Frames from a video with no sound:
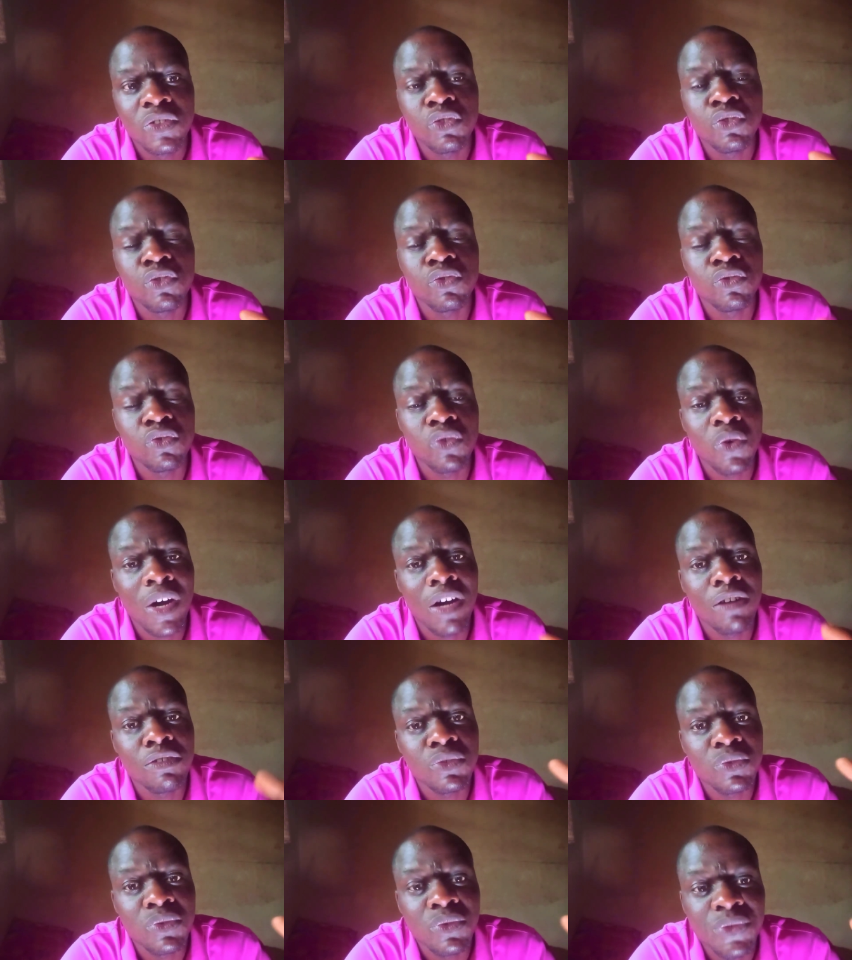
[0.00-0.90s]
you should know
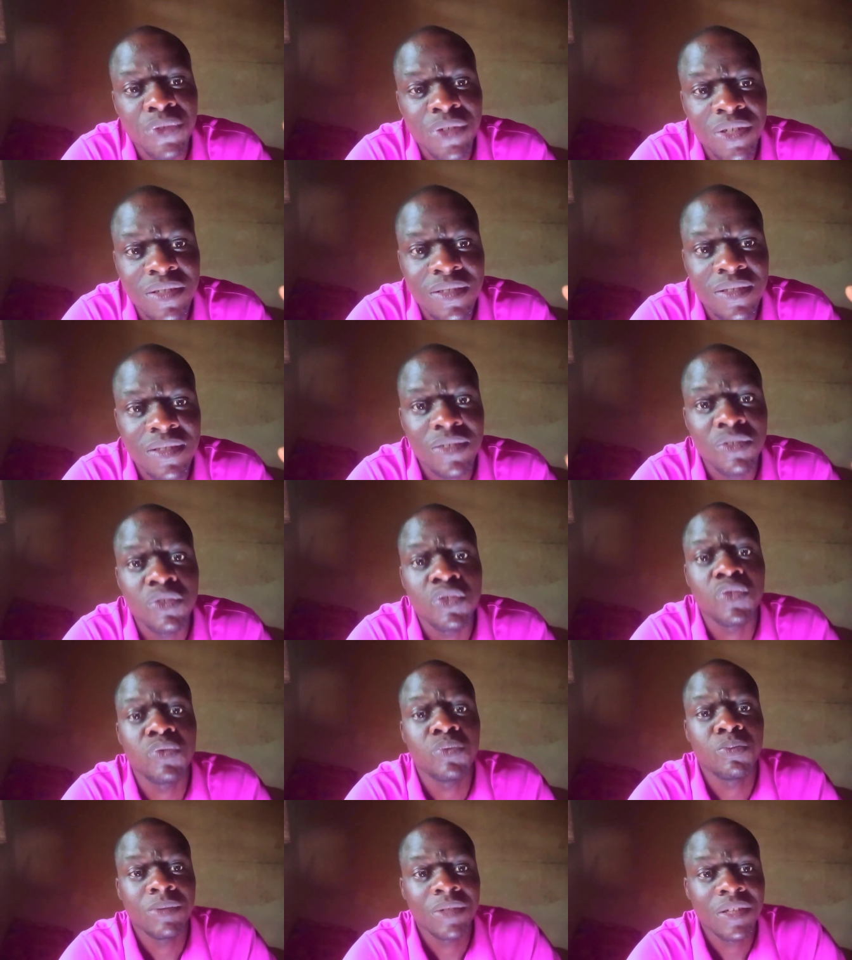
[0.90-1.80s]
how to create you
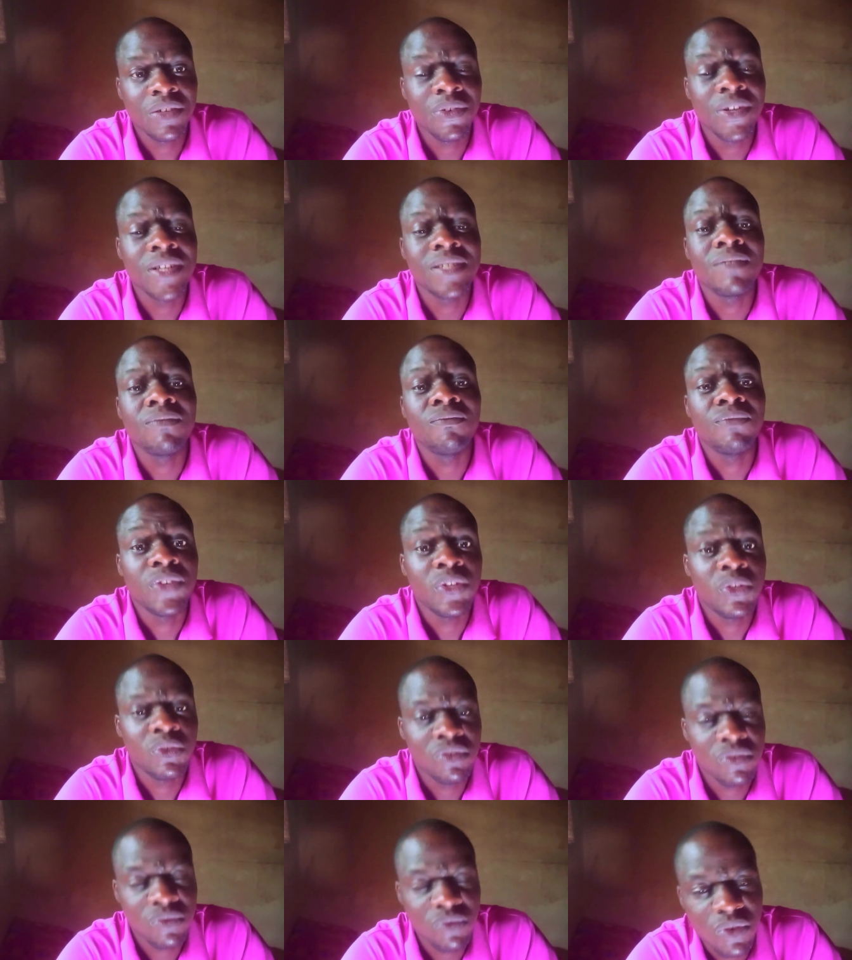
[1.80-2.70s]
should be creating
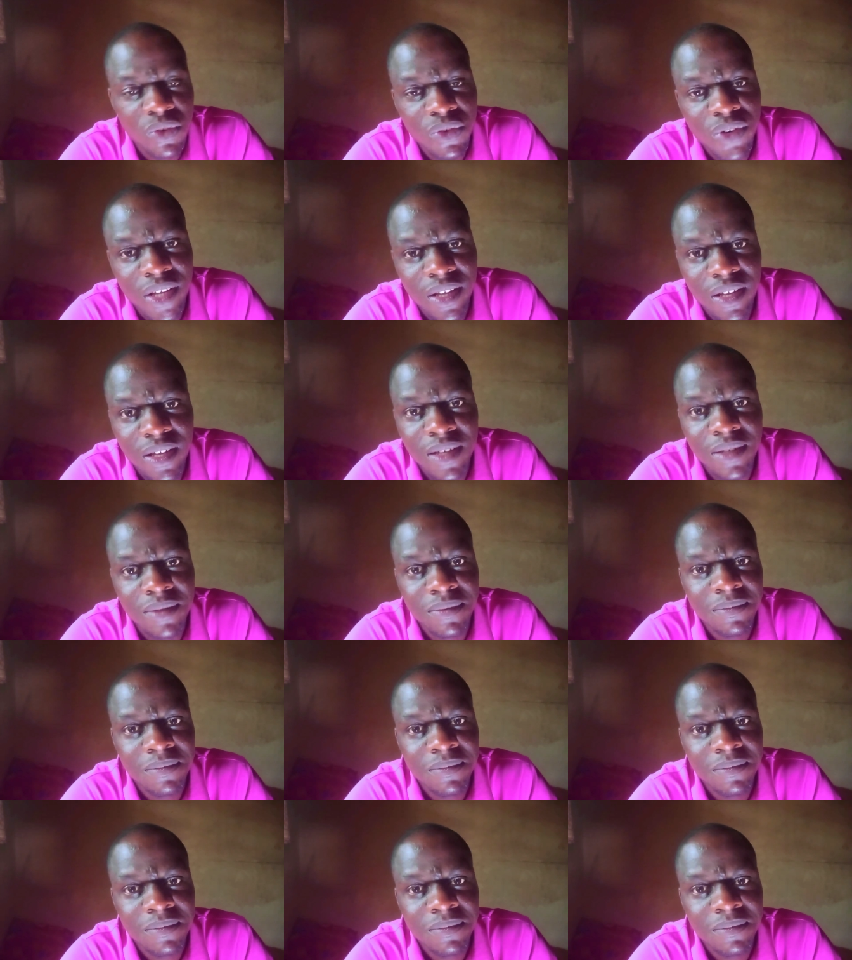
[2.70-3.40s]
videos for rather